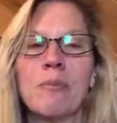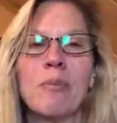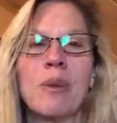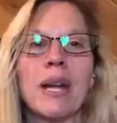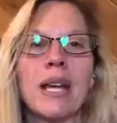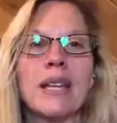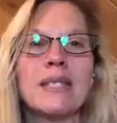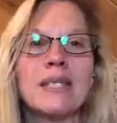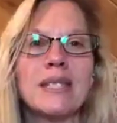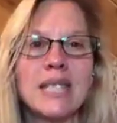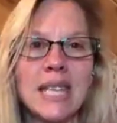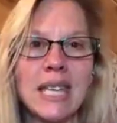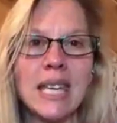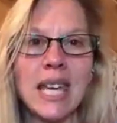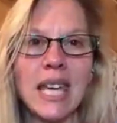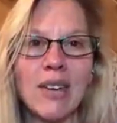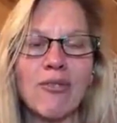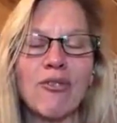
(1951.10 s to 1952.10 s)
But I
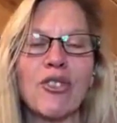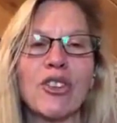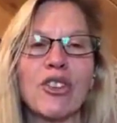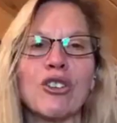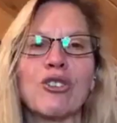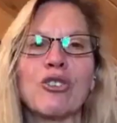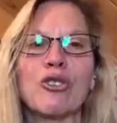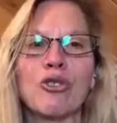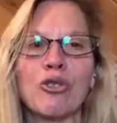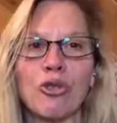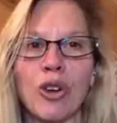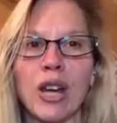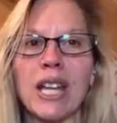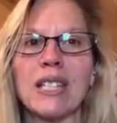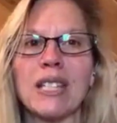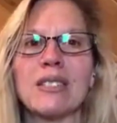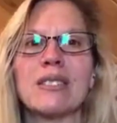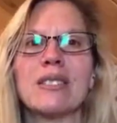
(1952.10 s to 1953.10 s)
seek him for the
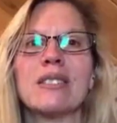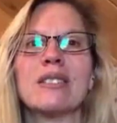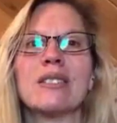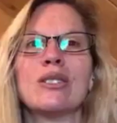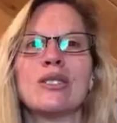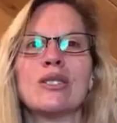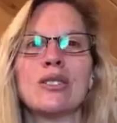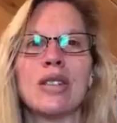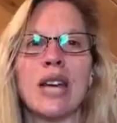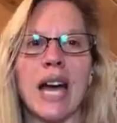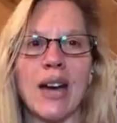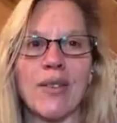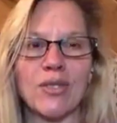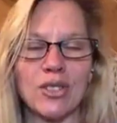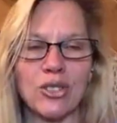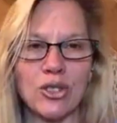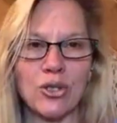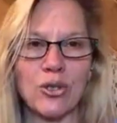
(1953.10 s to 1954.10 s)
grace to
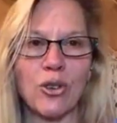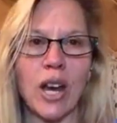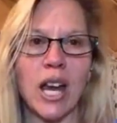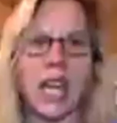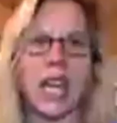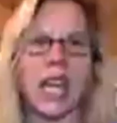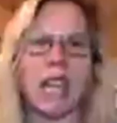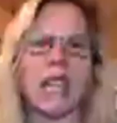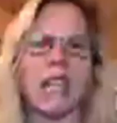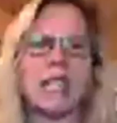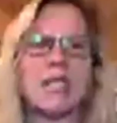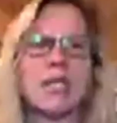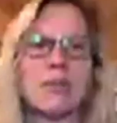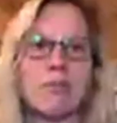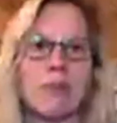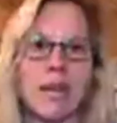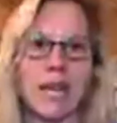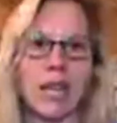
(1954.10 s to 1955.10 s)
have the strength
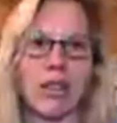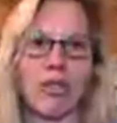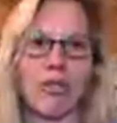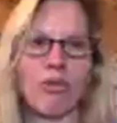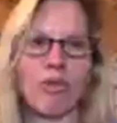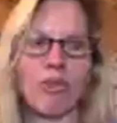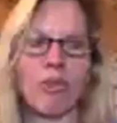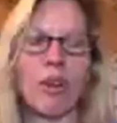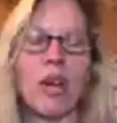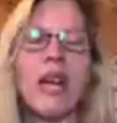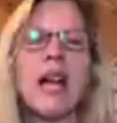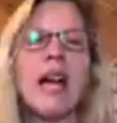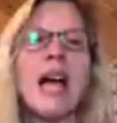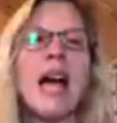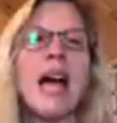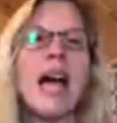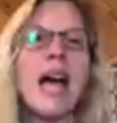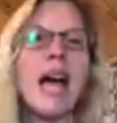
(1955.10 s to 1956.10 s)
to make it through.
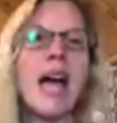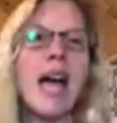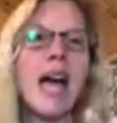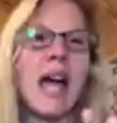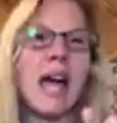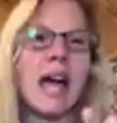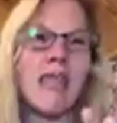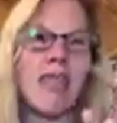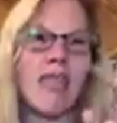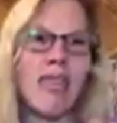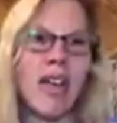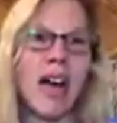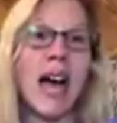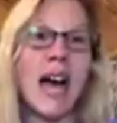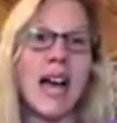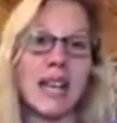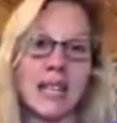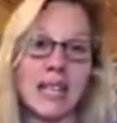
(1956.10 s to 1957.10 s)
And
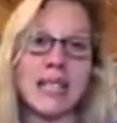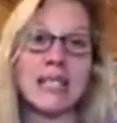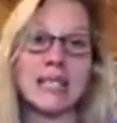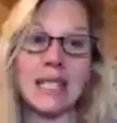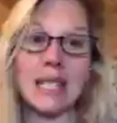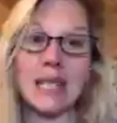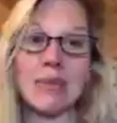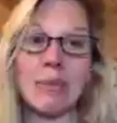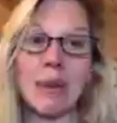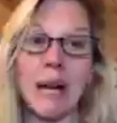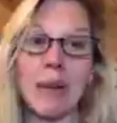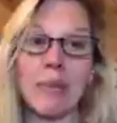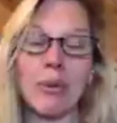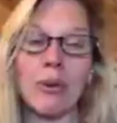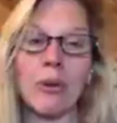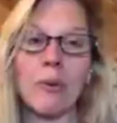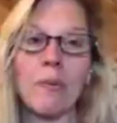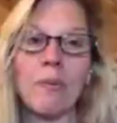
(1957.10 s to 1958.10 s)
that is in the
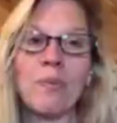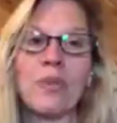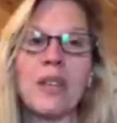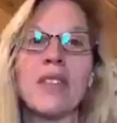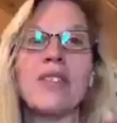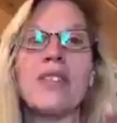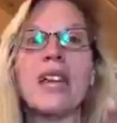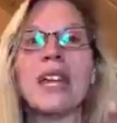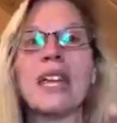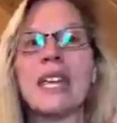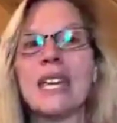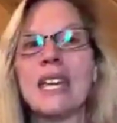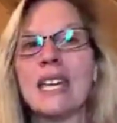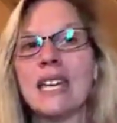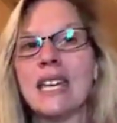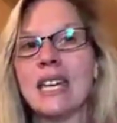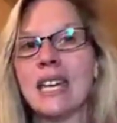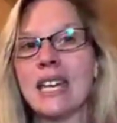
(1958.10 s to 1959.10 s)
Bible, that
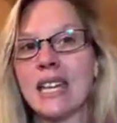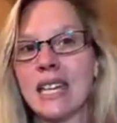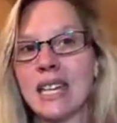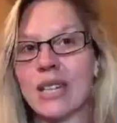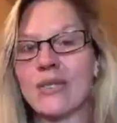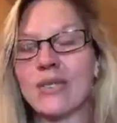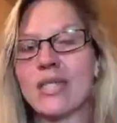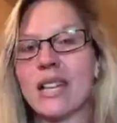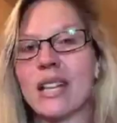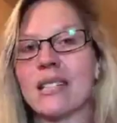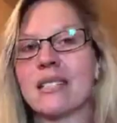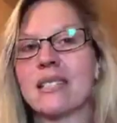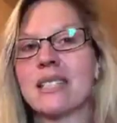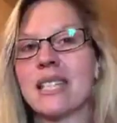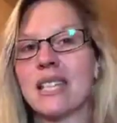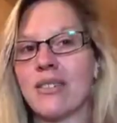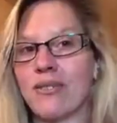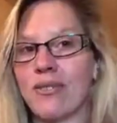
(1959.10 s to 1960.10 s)
he gives us
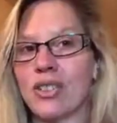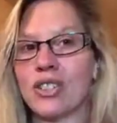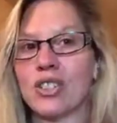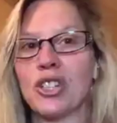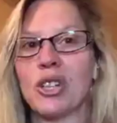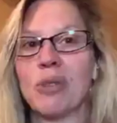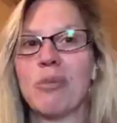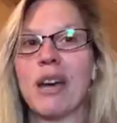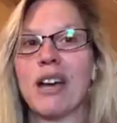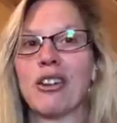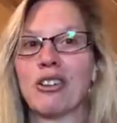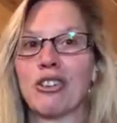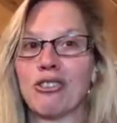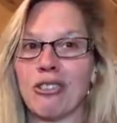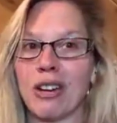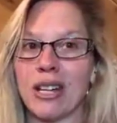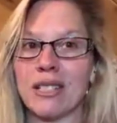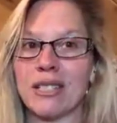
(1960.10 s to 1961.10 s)
the efficient amount
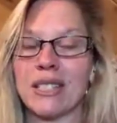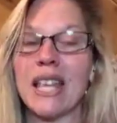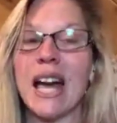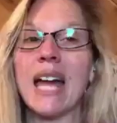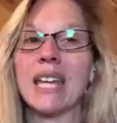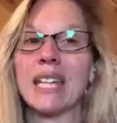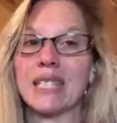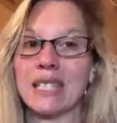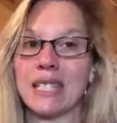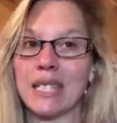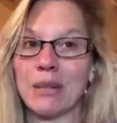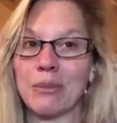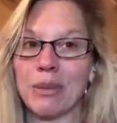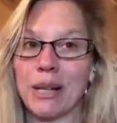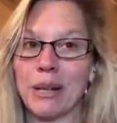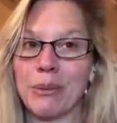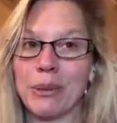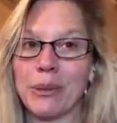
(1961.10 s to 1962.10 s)
of grace. That is in the
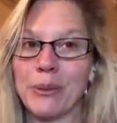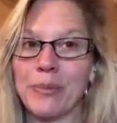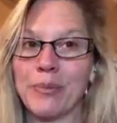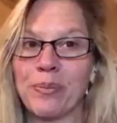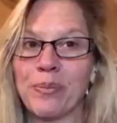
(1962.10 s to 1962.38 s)
Bible.